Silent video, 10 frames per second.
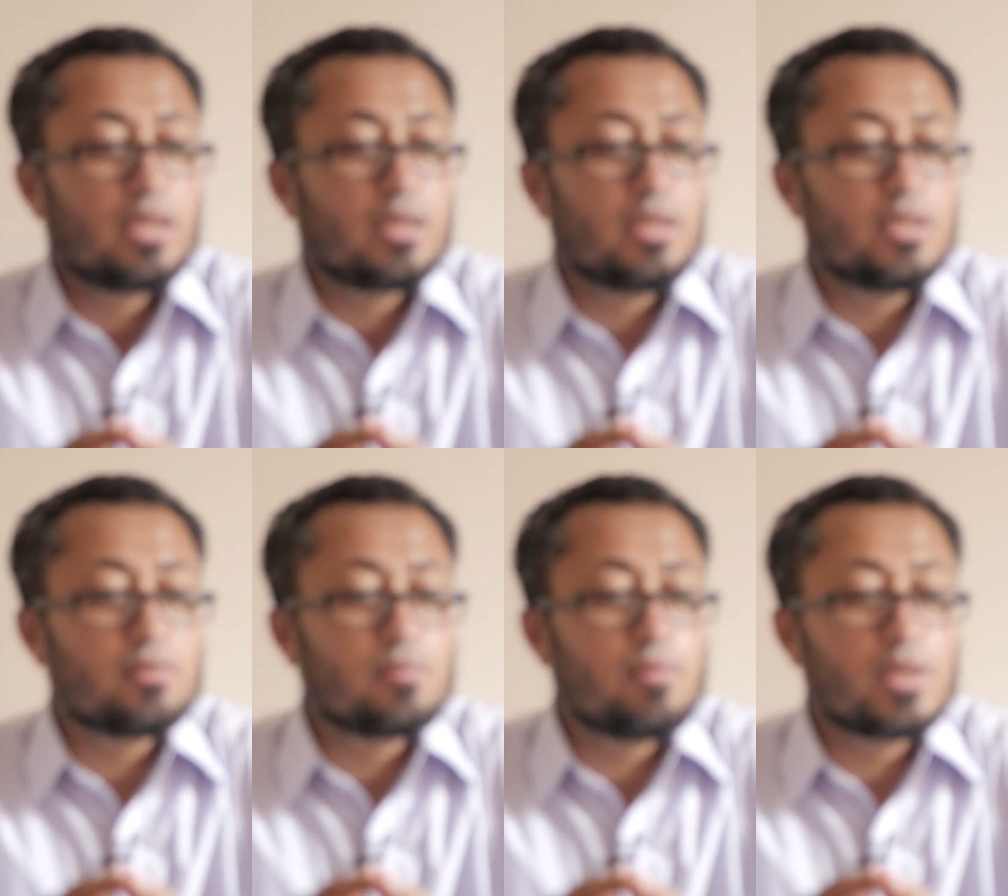
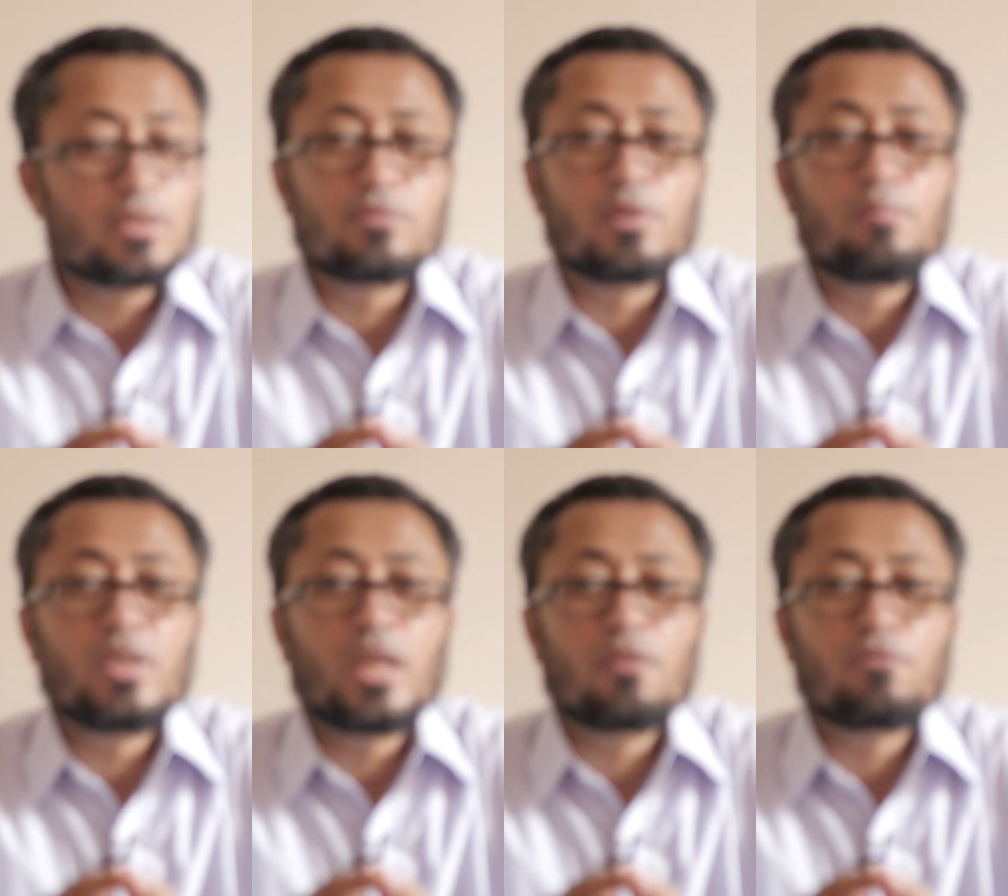These words will
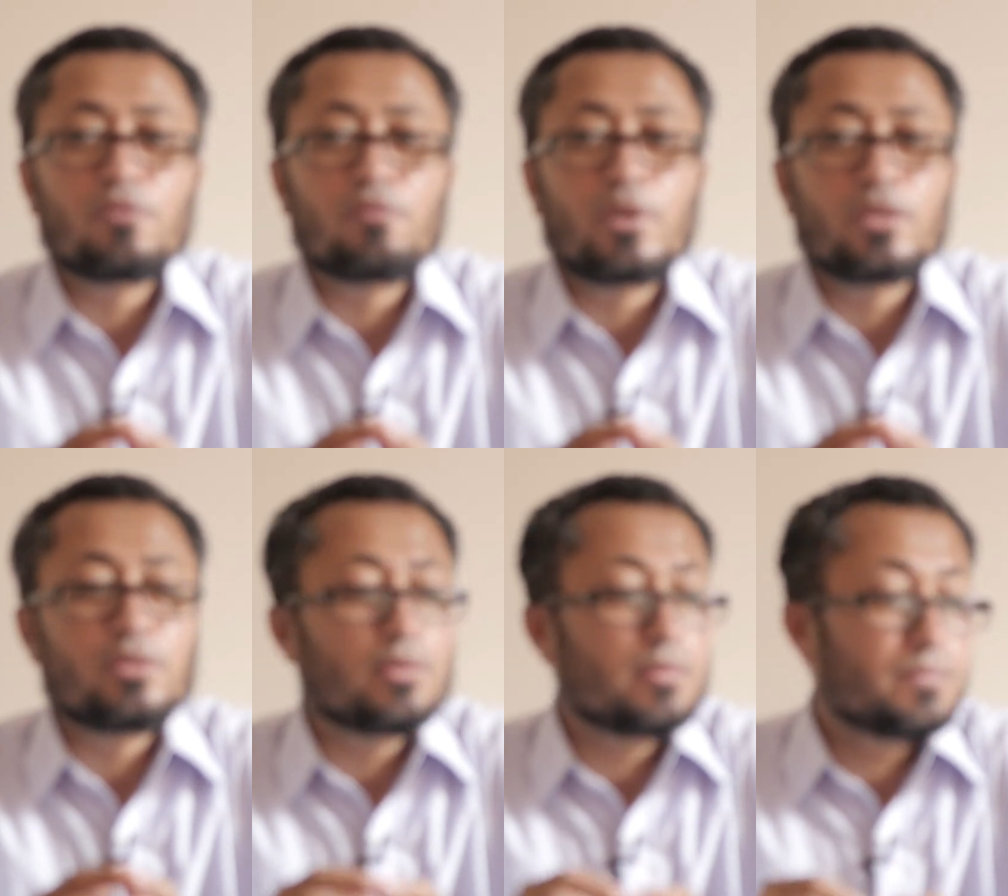be helpful for
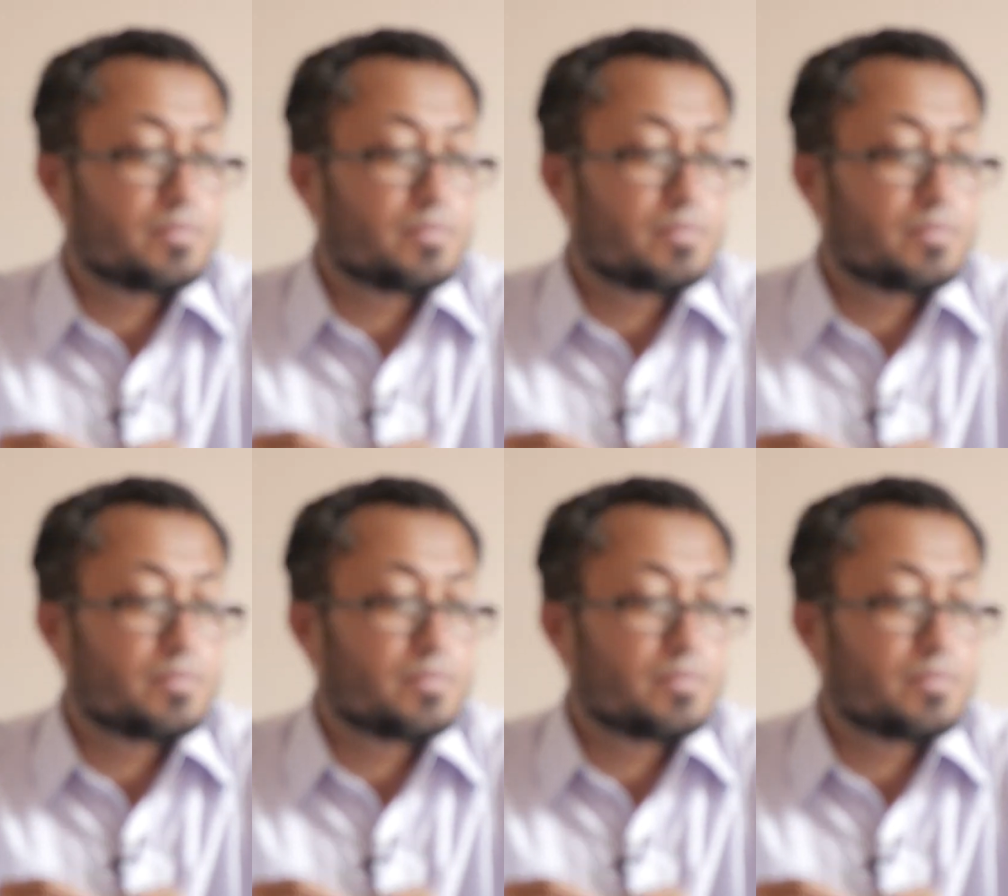you.